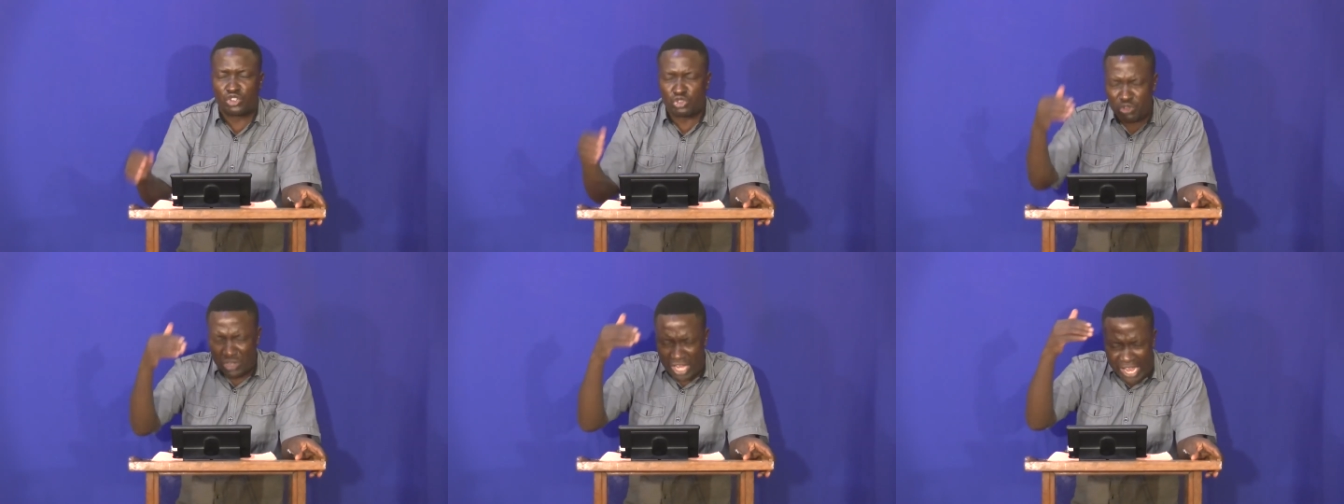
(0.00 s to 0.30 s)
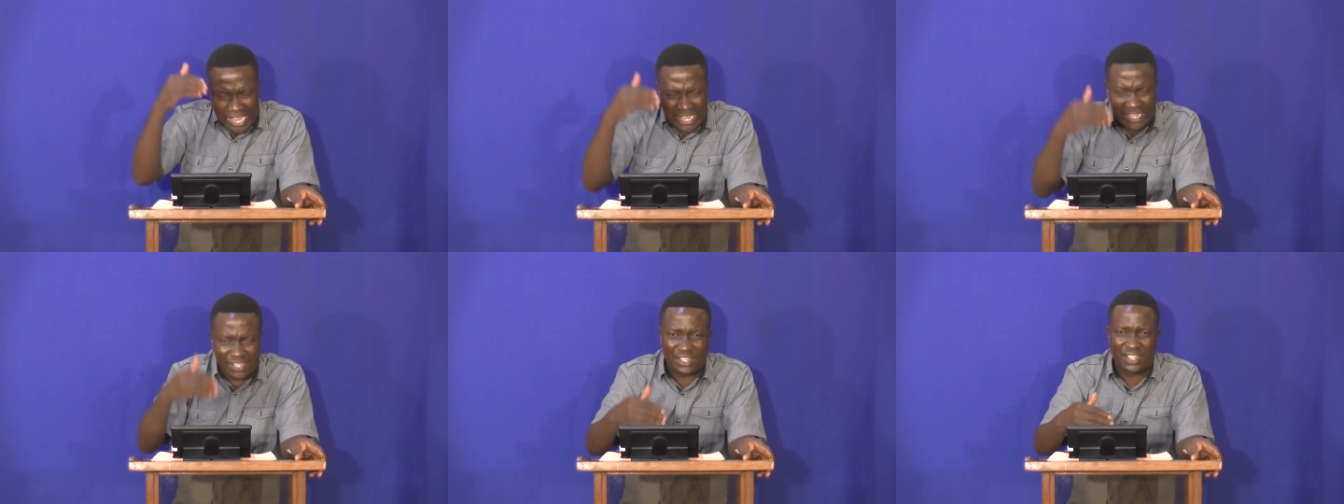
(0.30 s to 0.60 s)

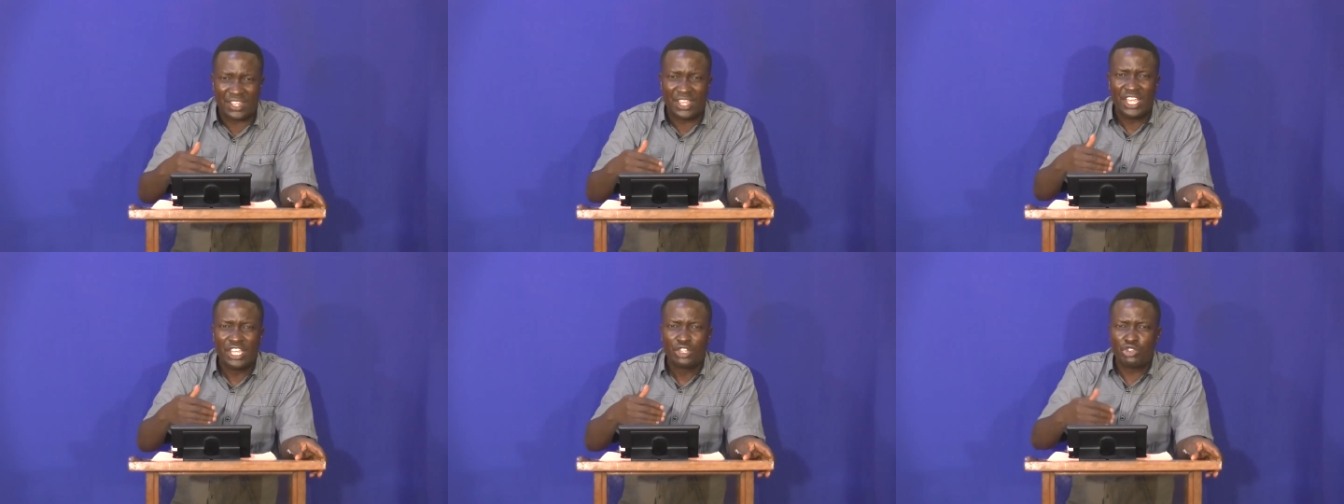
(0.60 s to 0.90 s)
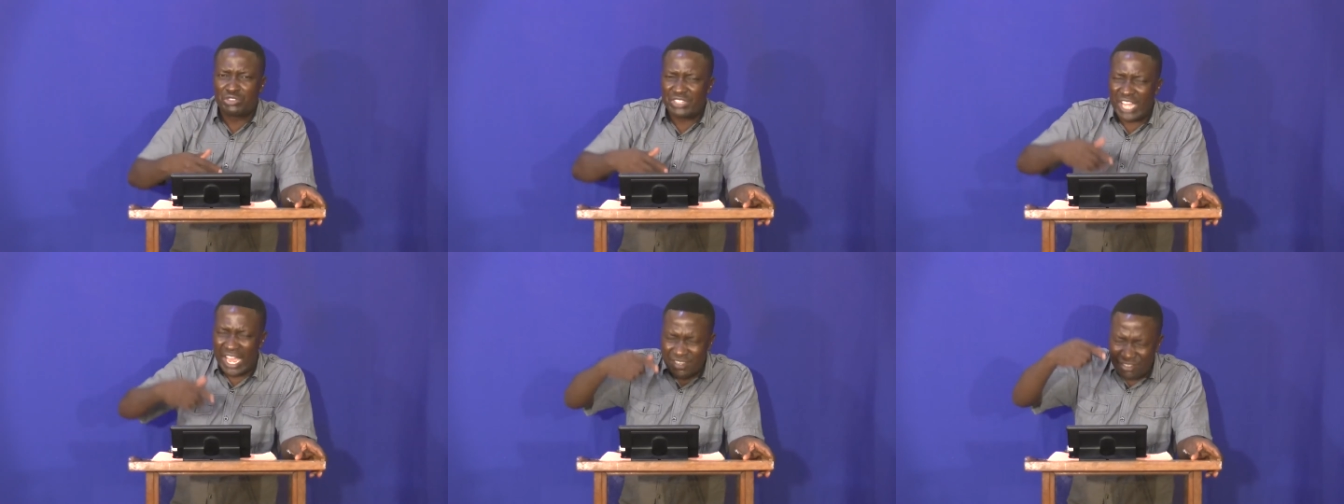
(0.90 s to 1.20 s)
Today, you
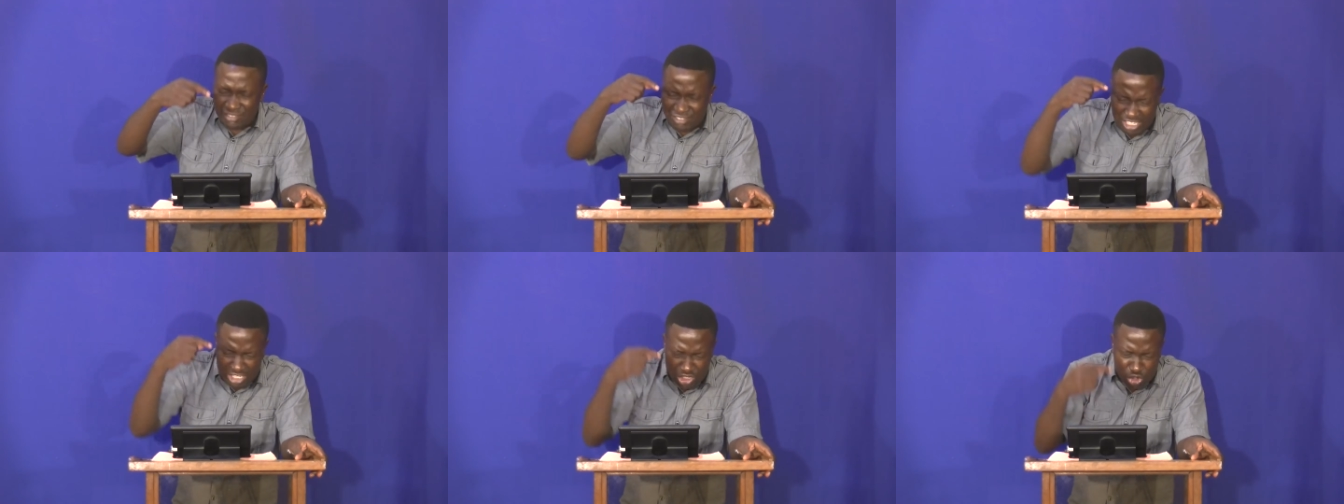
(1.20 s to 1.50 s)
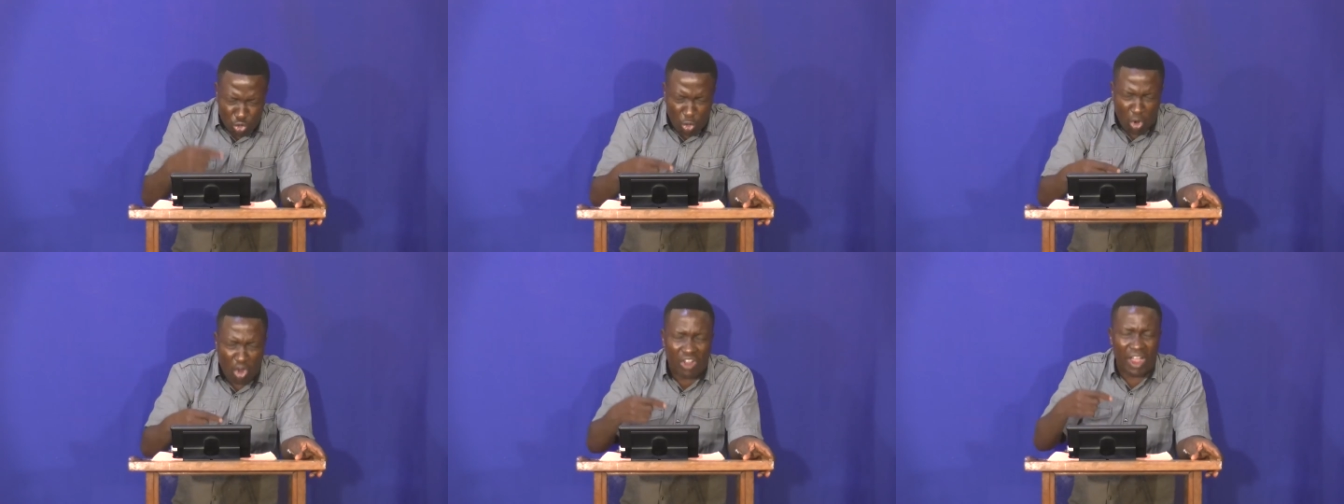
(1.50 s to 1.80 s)
just didn't
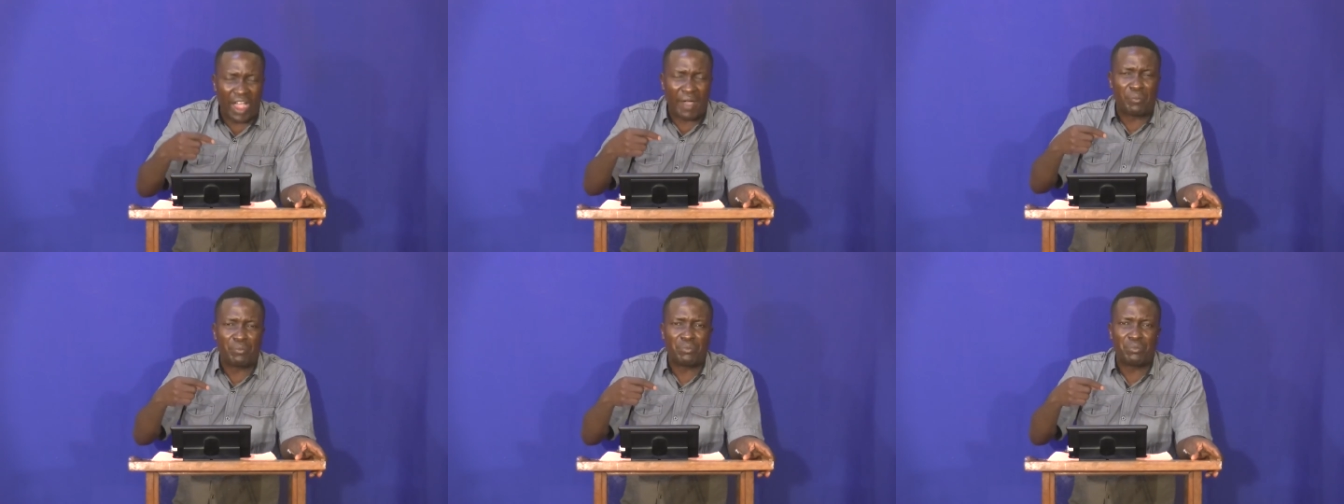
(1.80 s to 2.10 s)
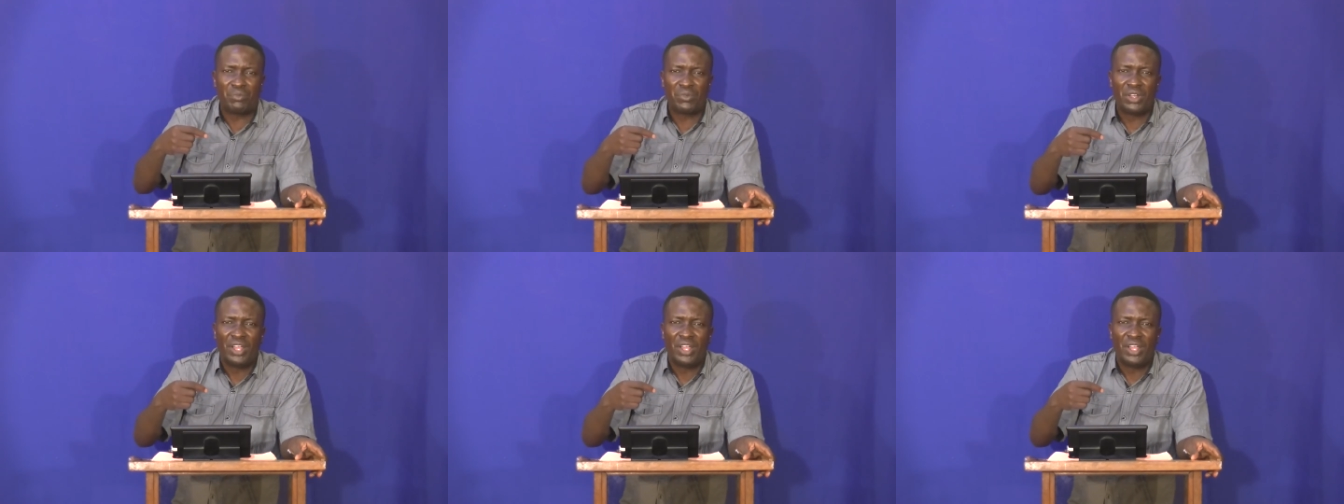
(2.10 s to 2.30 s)
woke up.